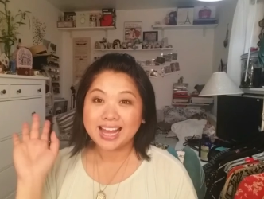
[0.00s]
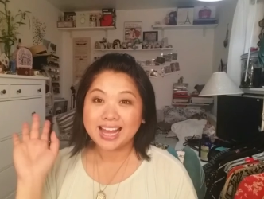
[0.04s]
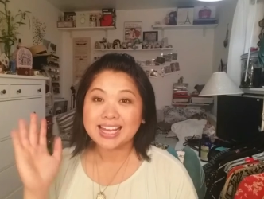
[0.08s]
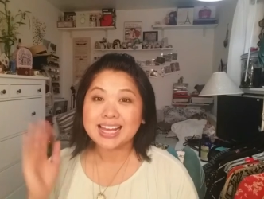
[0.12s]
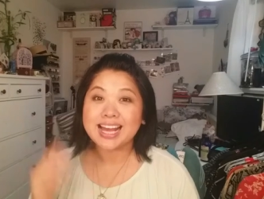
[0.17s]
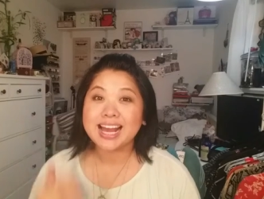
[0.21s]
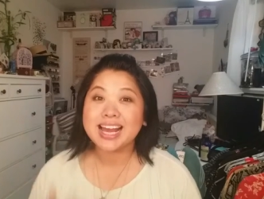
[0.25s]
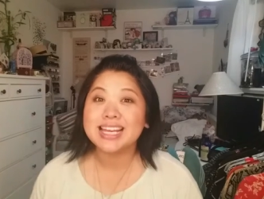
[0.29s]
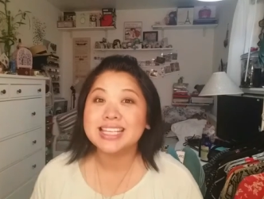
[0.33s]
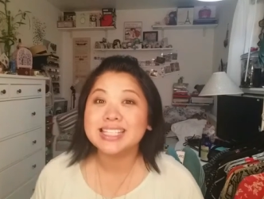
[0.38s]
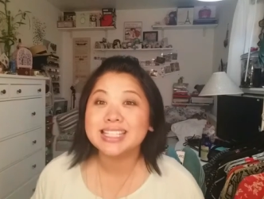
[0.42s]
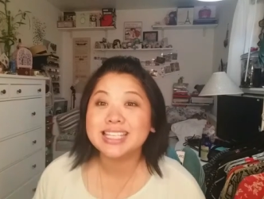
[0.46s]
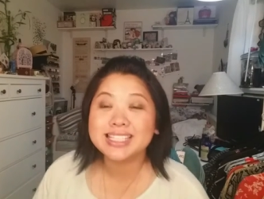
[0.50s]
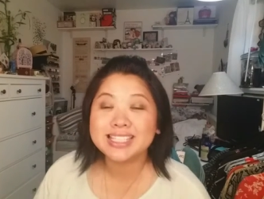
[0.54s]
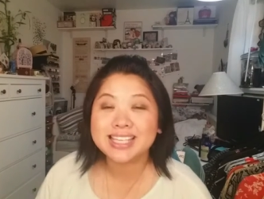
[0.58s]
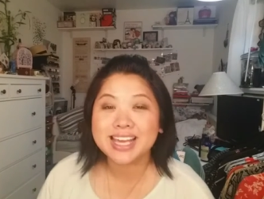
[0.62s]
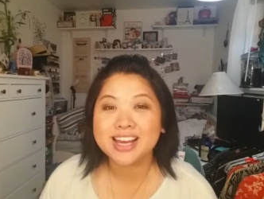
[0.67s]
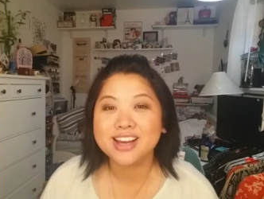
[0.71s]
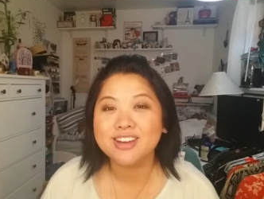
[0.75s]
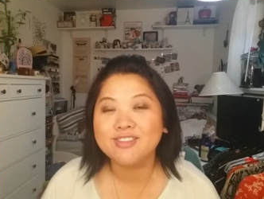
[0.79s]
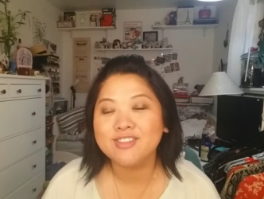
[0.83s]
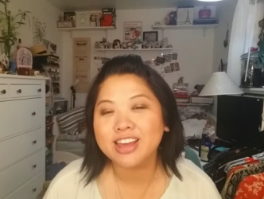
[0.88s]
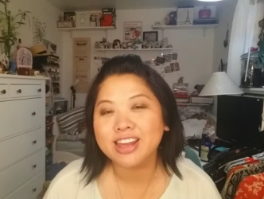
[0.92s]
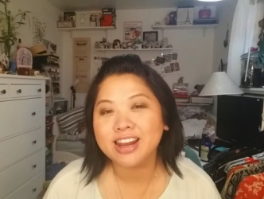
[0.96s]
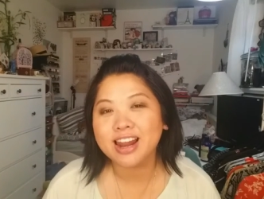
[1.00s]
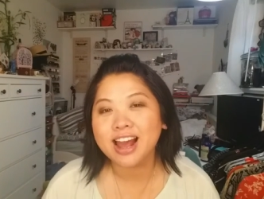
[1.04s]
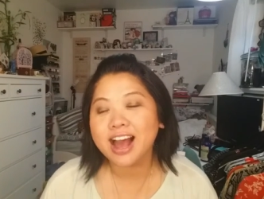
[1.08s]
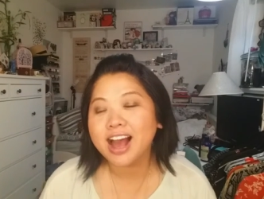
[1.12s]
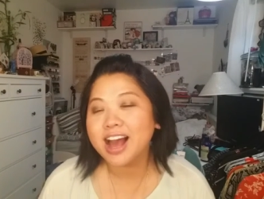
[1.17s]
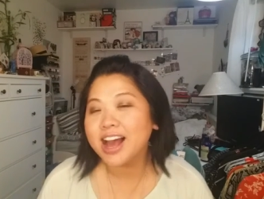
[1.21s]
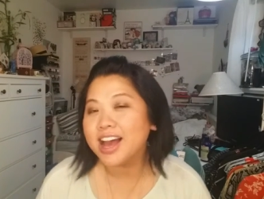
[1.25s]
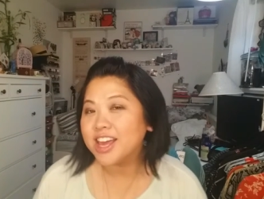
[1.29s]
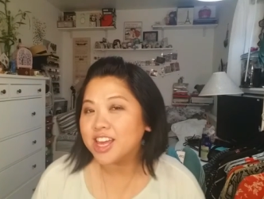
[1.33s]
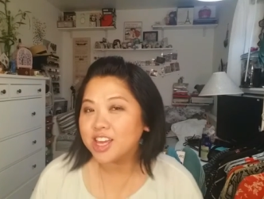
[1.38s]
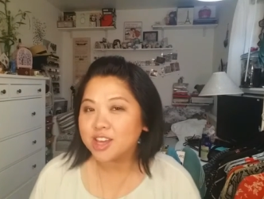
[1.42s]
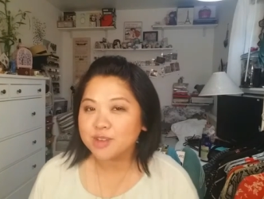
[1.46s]
Hi guys, it's Sam and
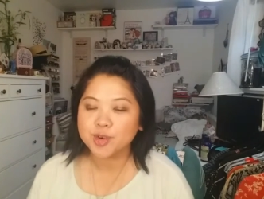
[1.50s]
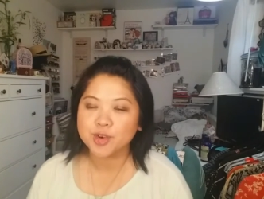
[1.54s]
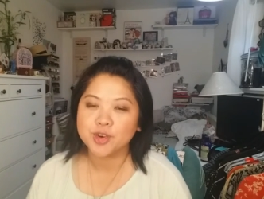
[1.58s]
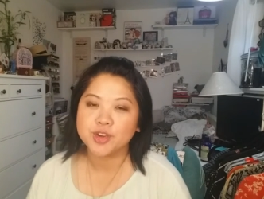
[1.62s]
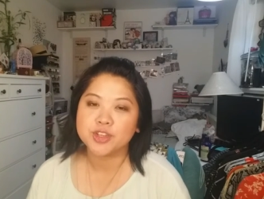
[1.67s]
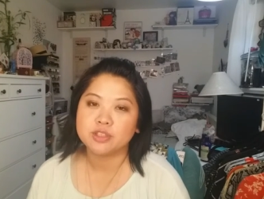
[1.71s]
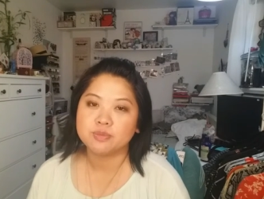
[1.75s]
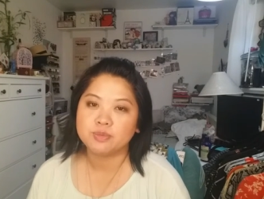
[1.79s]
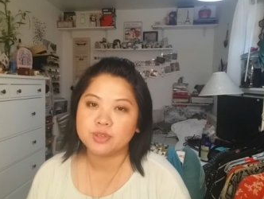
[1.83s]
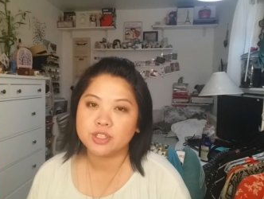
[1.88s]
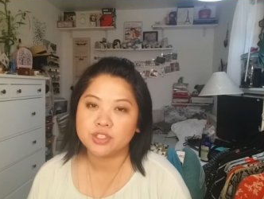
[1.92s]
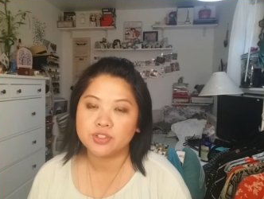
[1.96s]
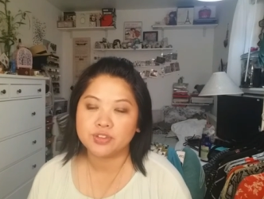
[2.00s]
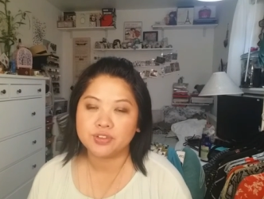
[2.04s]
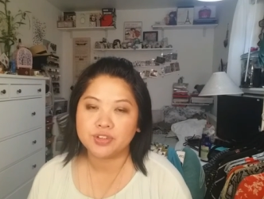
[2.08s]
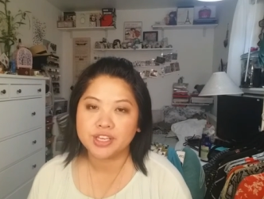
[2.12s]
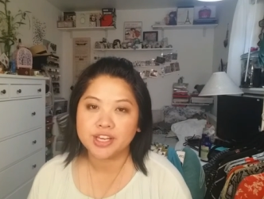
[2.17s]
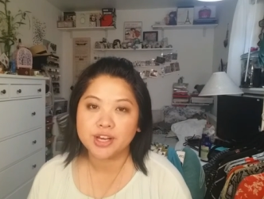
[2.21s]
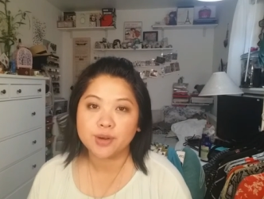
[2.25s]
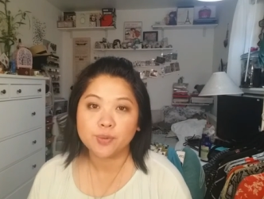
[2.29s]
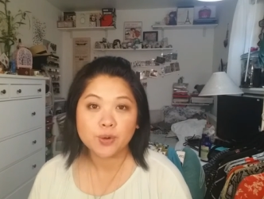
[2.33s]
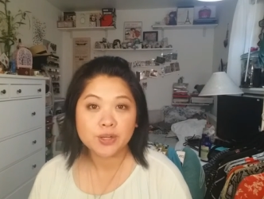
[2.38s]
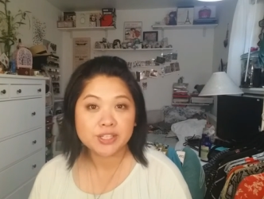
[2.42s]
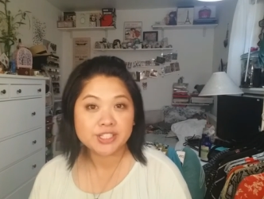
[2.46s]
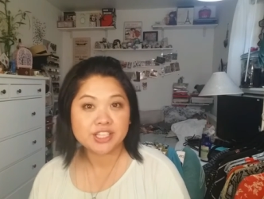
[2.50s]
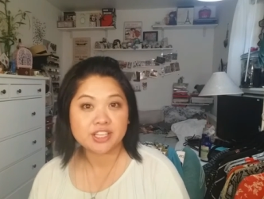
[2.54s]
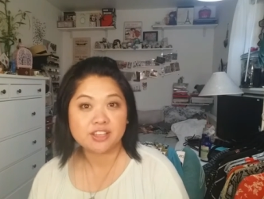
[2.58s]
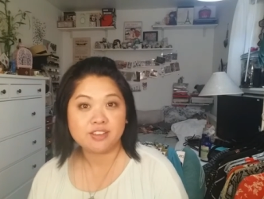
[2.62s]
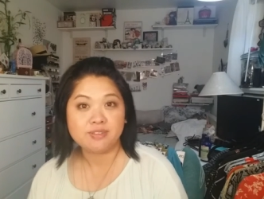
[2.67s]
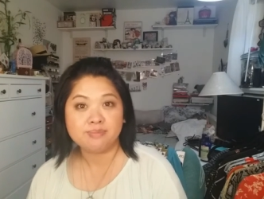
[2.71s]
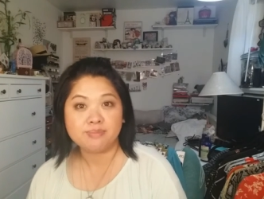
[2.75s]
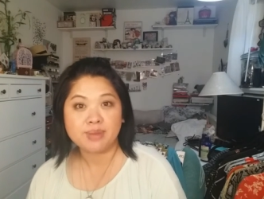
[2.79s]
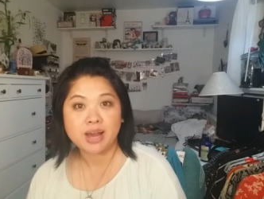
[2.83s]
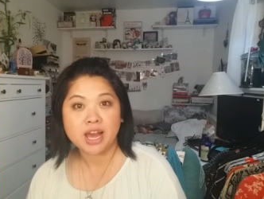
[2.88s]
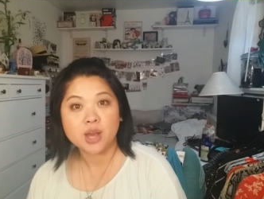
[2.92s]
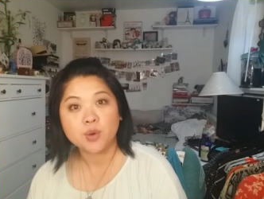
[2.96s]
I am going to be doing a what's
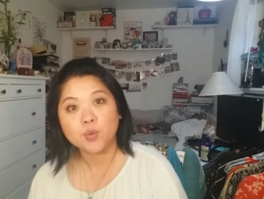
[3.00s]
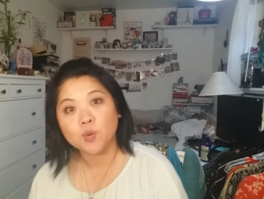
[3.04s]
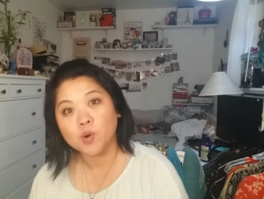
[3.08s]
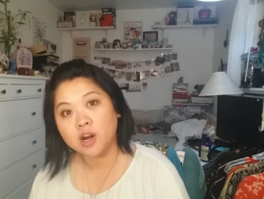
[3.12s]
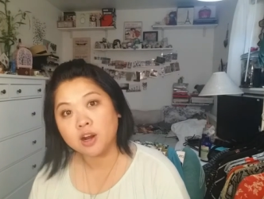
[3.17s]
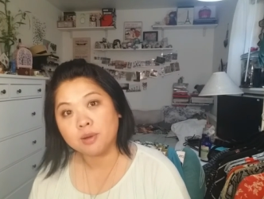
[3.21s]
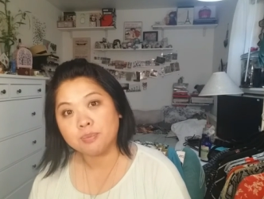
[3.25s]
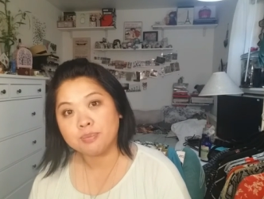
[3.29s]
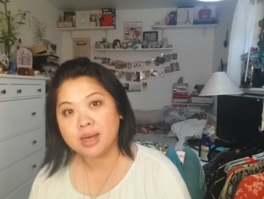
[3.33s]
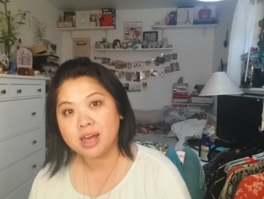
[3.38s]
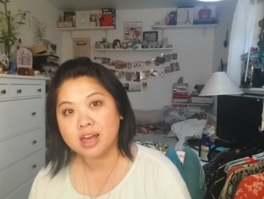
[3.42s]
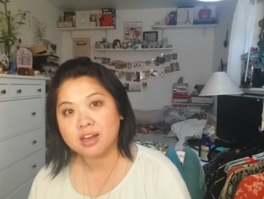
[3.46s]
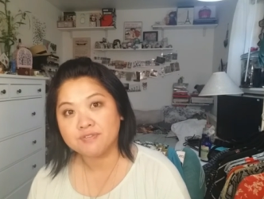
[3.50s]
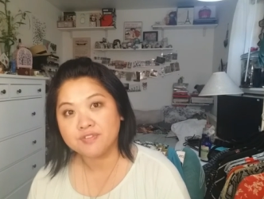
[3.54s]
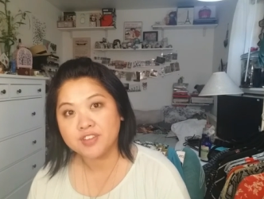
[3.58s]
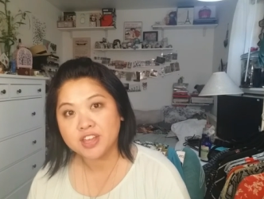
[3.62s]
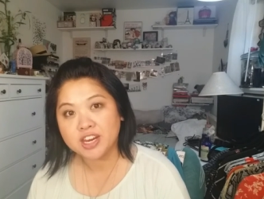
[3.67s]
in my work bag